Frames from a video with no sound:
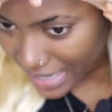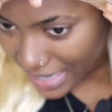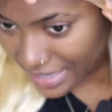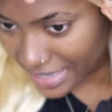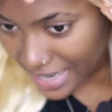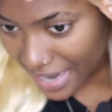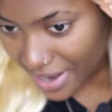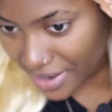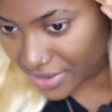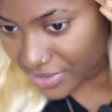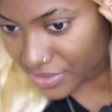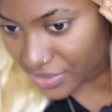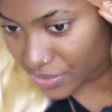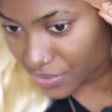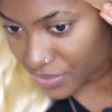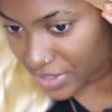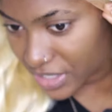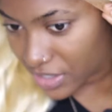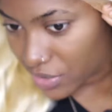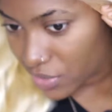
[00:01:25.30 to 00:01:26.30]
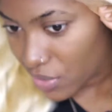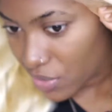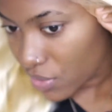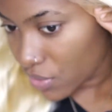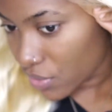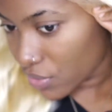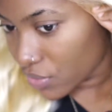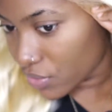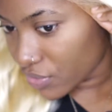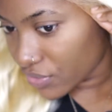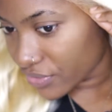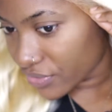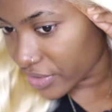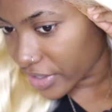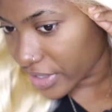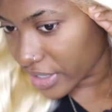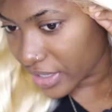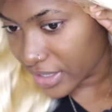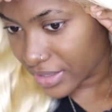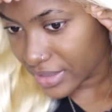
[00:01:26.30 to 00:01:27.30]
carry the wig
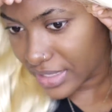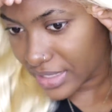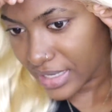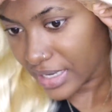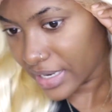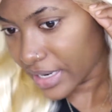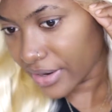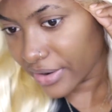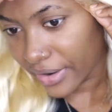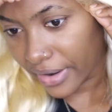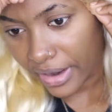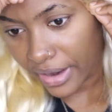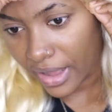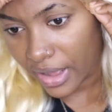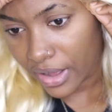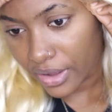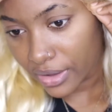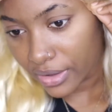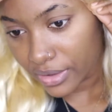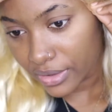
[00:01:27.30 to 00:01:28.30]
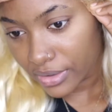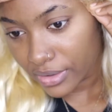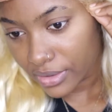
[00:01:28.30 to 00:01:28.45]
over the area,